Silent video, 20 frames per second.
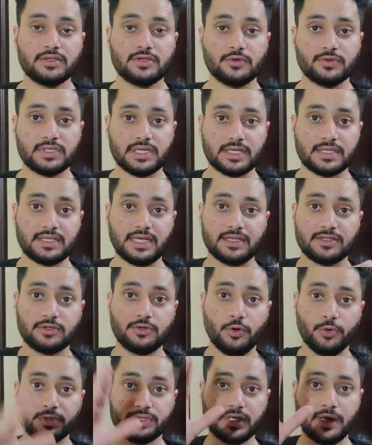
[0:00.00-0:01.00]
So success
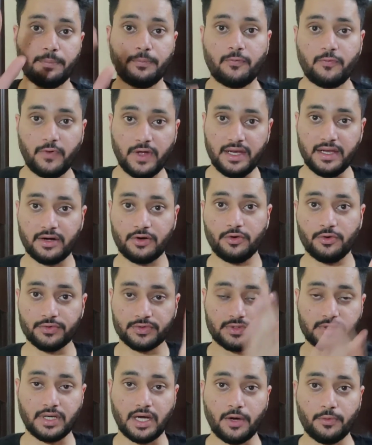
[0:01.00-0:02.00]
goes up, failure
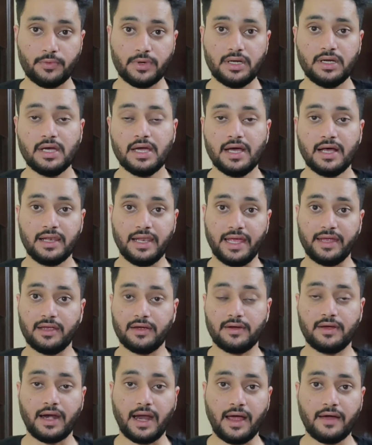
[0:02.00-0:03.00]
goes down, like
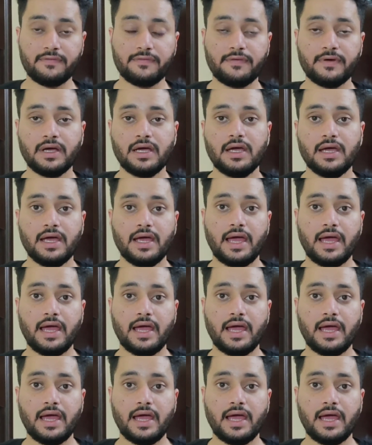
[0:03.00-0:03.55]
a graph.